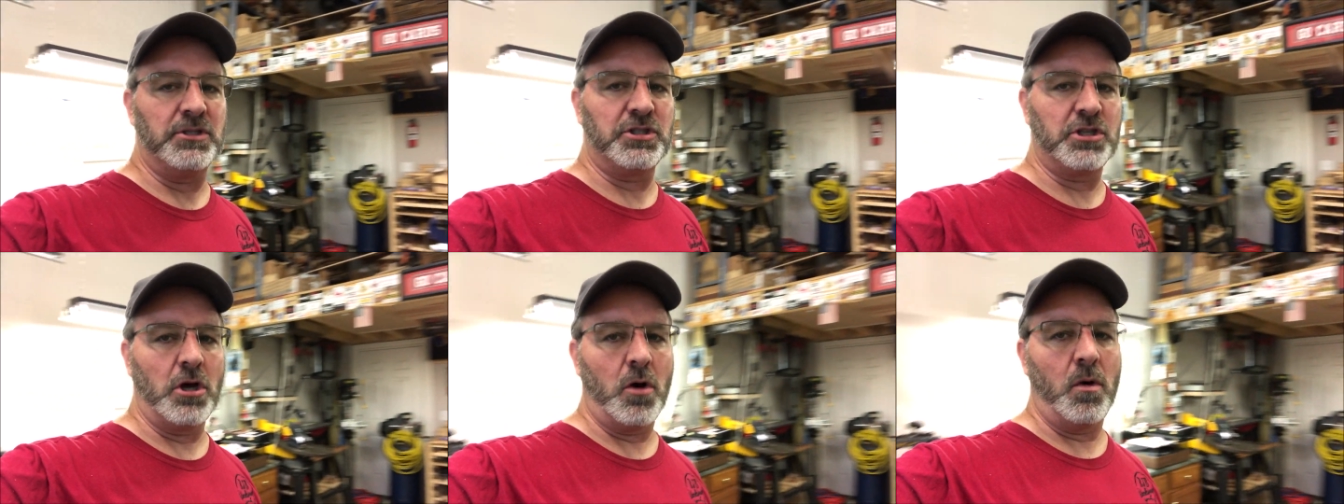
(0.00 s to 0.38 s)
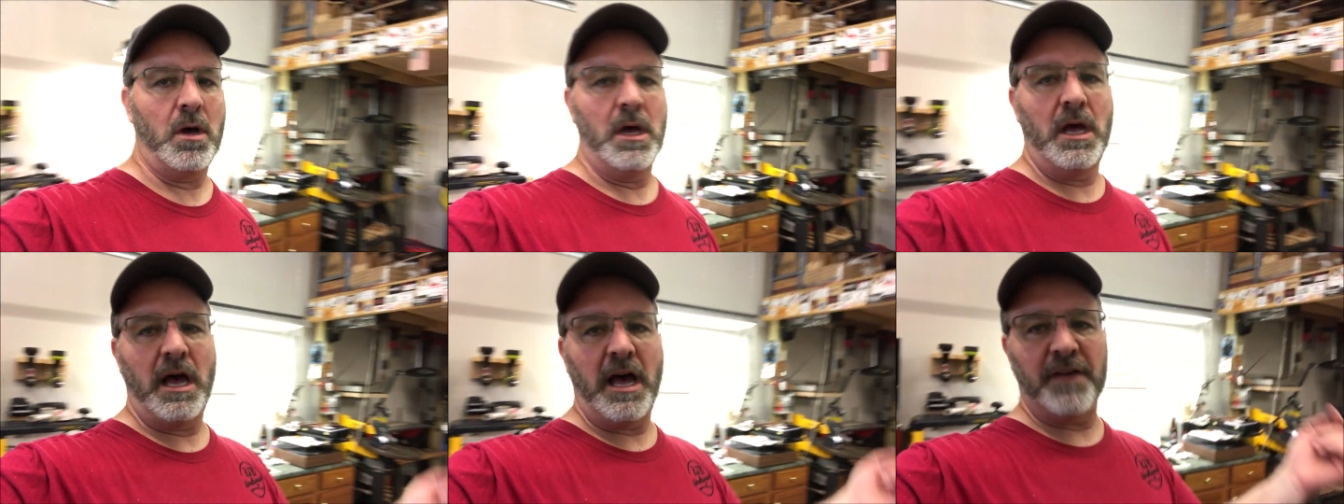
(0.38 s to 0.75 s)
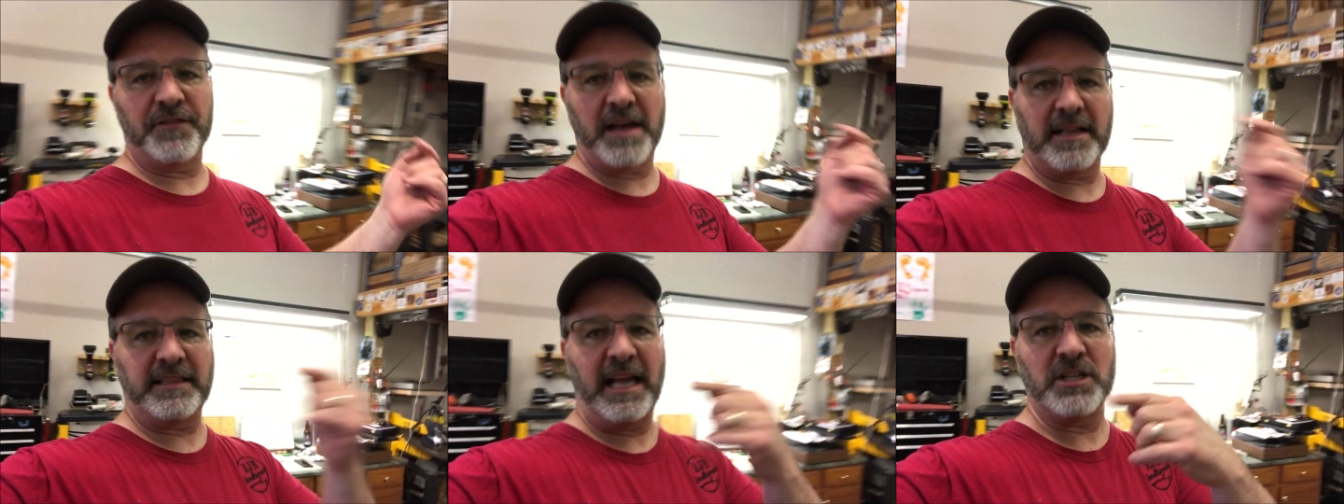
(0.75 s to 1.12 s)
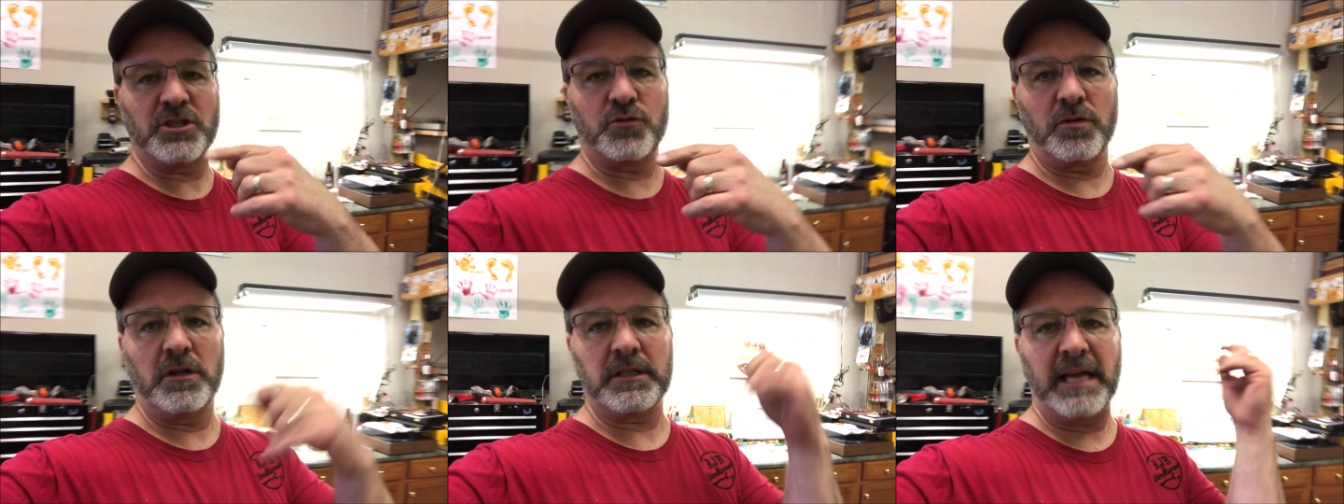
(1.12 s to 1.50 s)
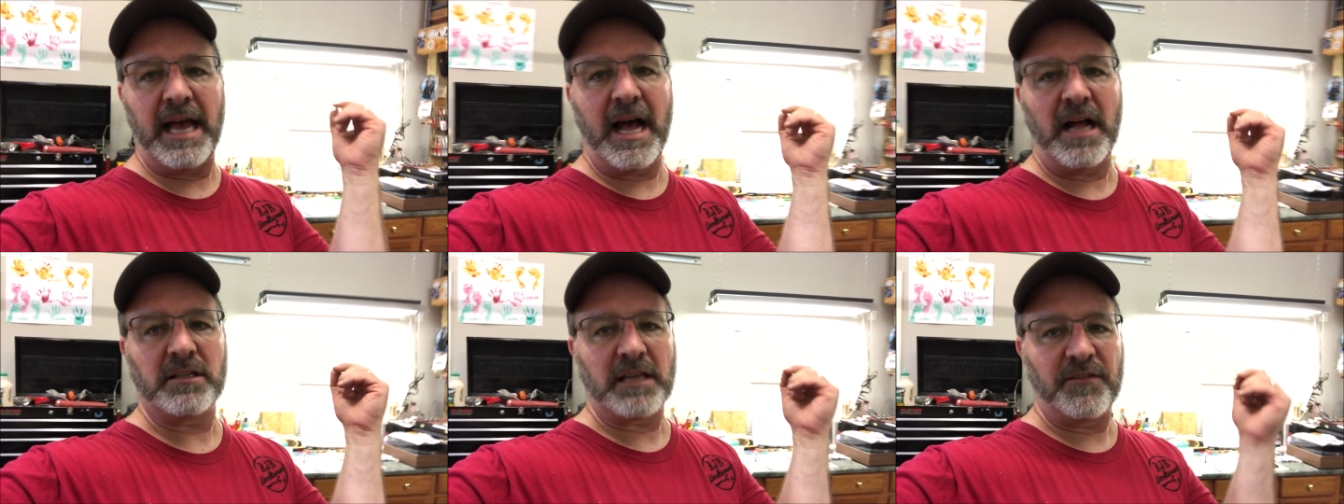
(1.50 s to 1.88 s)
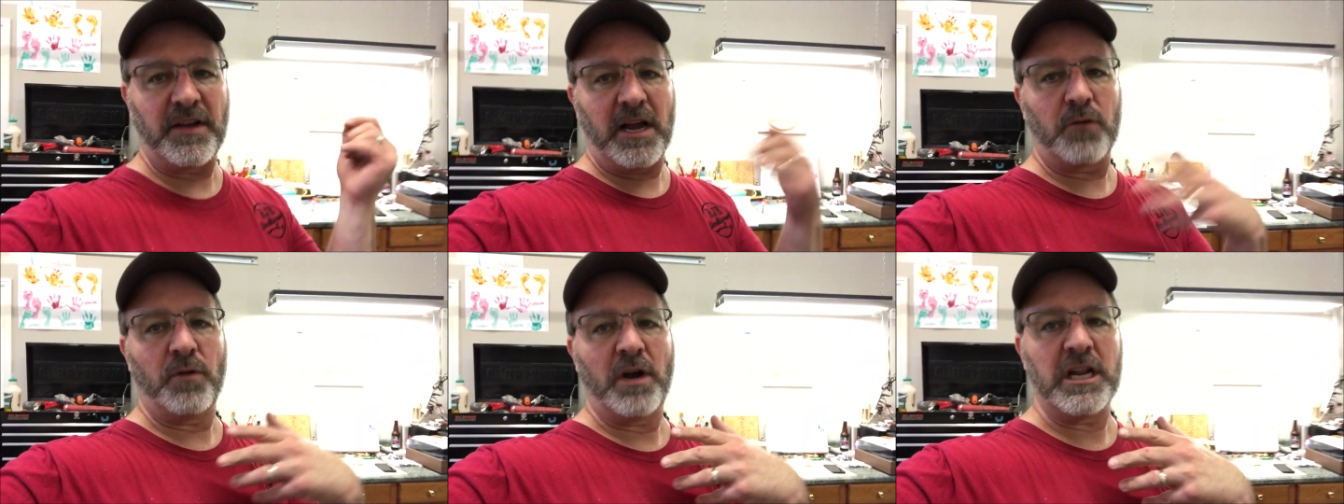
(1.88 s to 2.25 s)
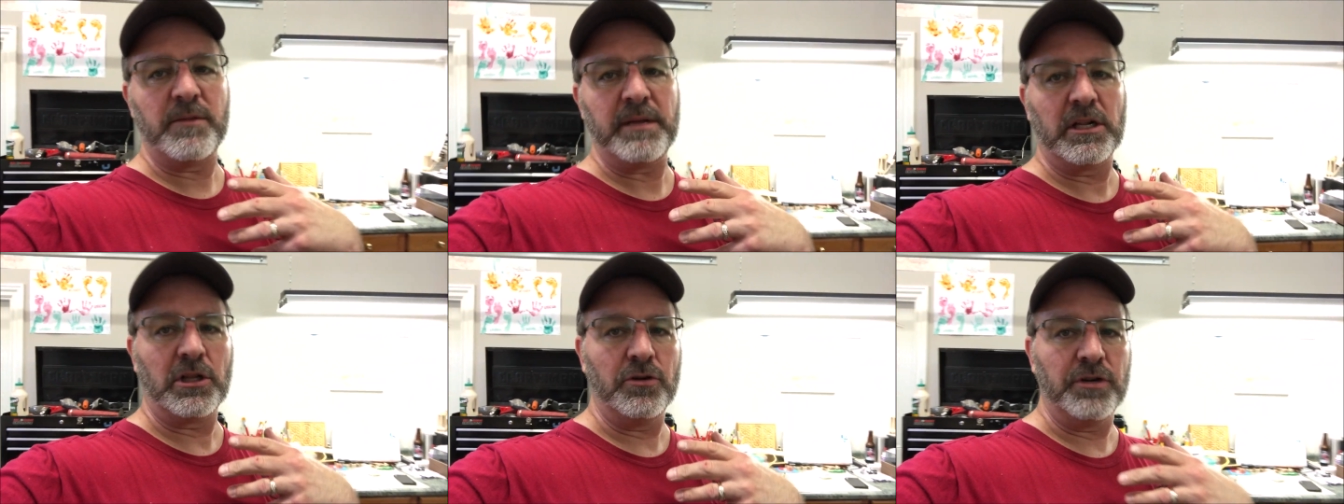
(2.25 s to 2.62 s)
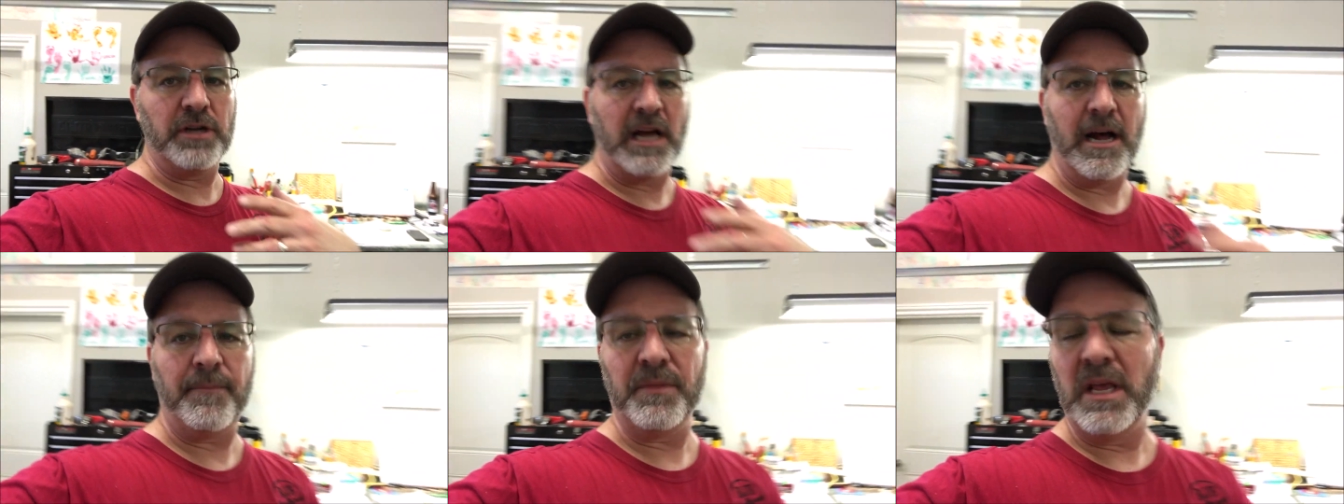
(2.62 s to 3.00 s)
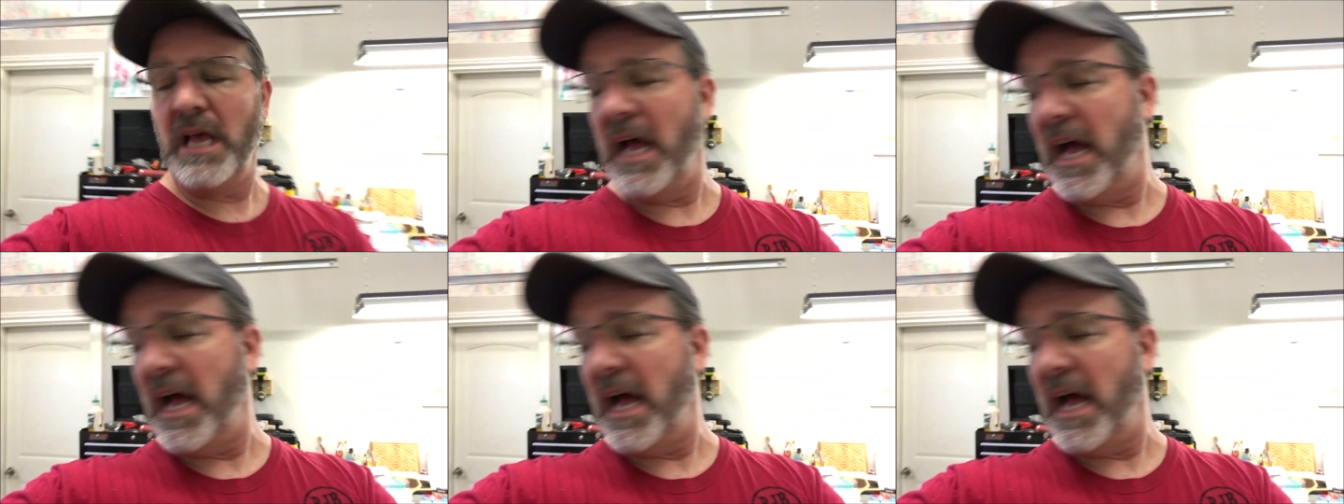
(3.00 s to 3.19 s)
So I've got that drilled out. I've got it ready to be glued up.